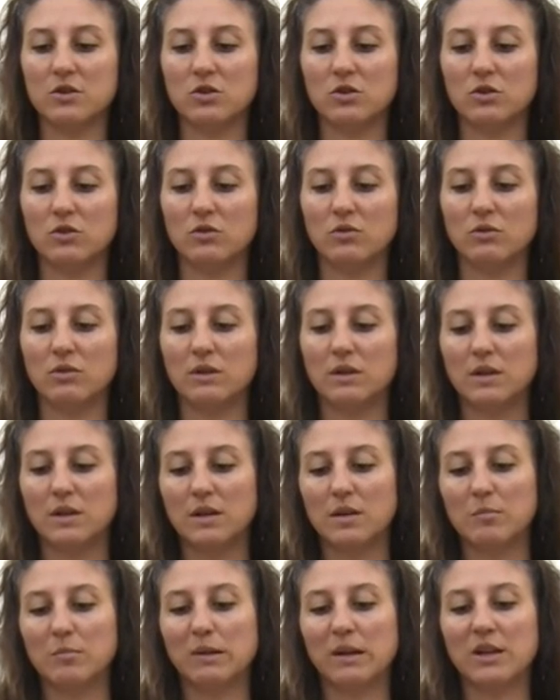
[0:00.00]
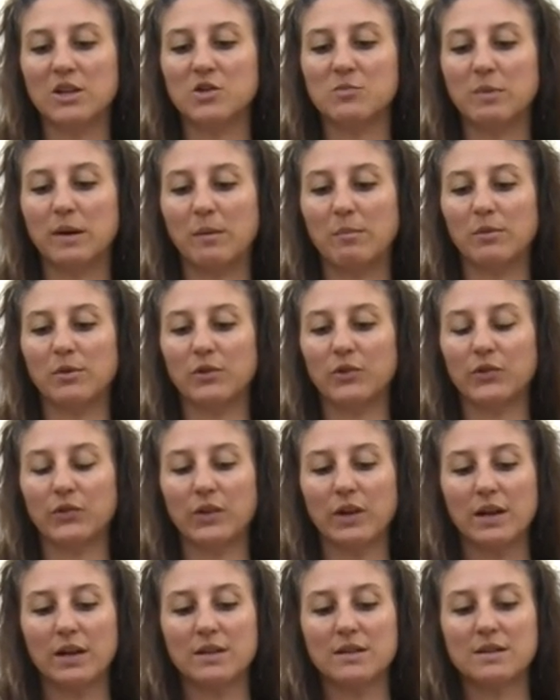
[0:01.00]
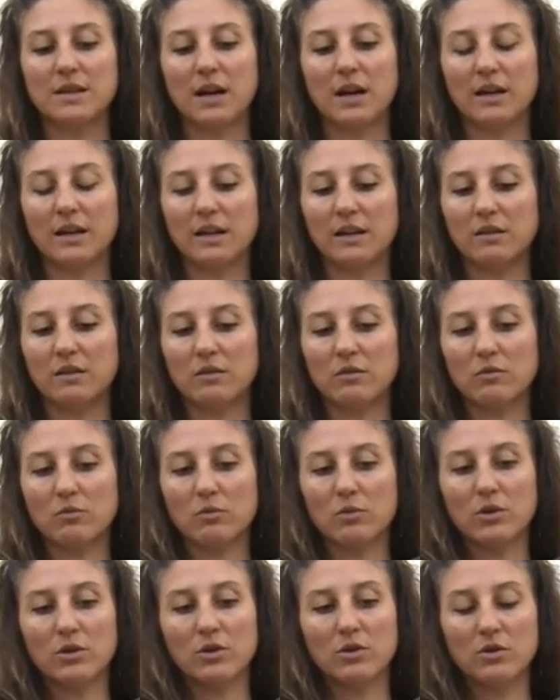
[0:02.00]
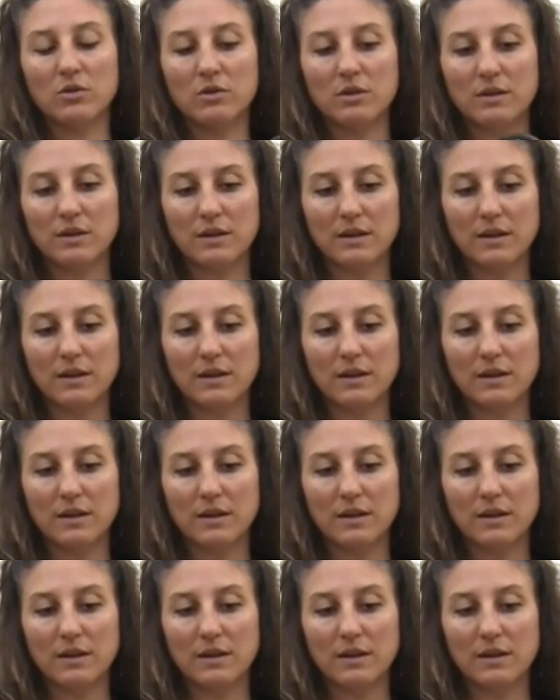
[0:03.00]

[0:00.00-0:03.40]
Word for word: two blush bubbles, tuck it through,